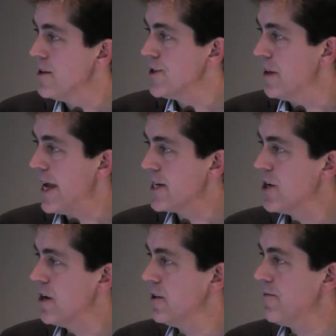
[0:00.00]
So the
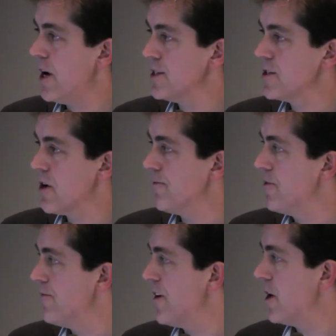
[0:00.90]
external device has gone
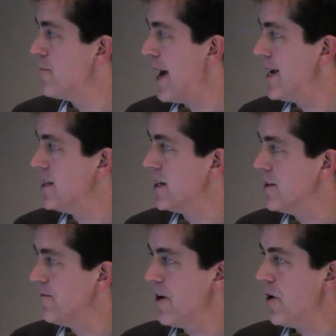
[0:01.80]
from very basic
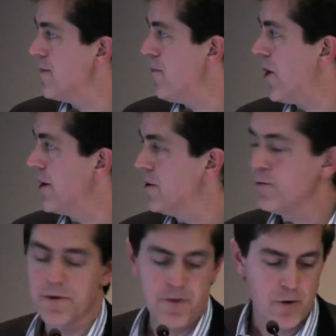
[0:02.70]
to very
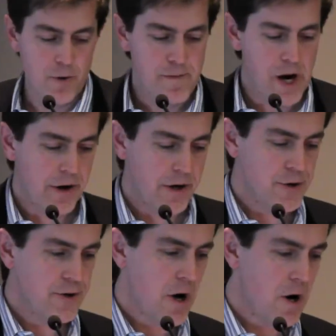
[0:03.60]
modern. We've got remote
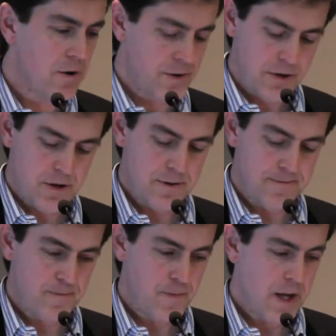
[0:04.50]
controls.
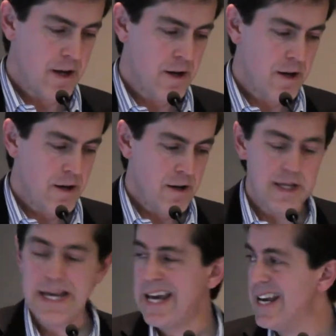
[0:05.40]

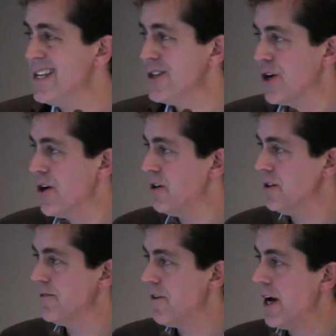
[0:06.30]
The internal
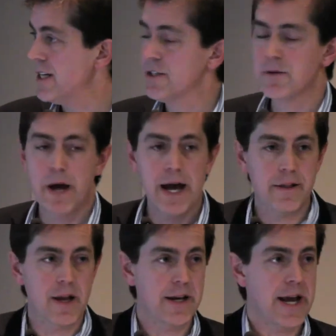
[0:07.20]
device, the
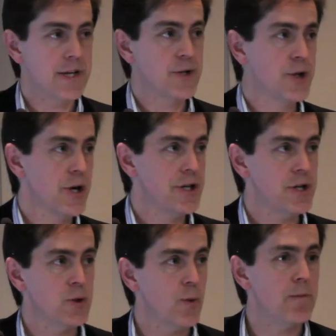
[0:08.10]
part as
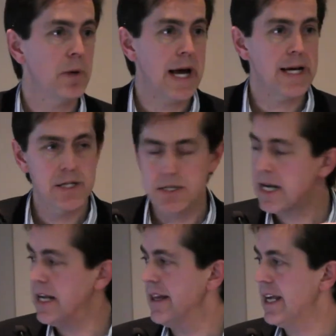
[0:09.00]
surgeons we
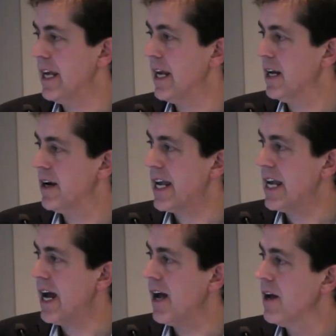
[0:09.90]
place in the inner
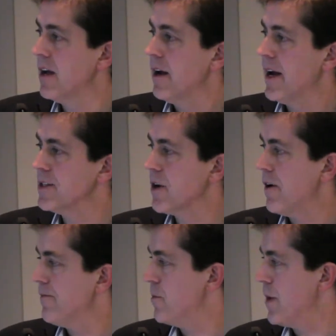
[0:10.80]
ear, has
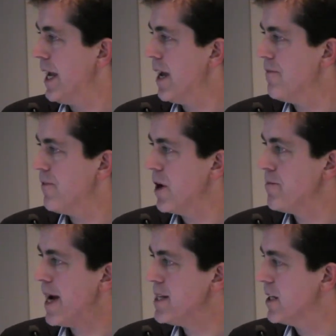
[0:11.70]
gone from, again, a very
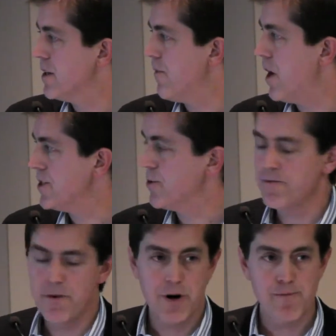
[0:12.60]
basic device to
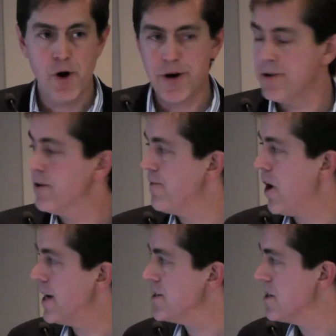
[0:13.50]
a very modern
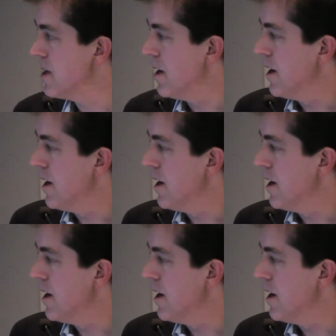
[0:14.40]
device.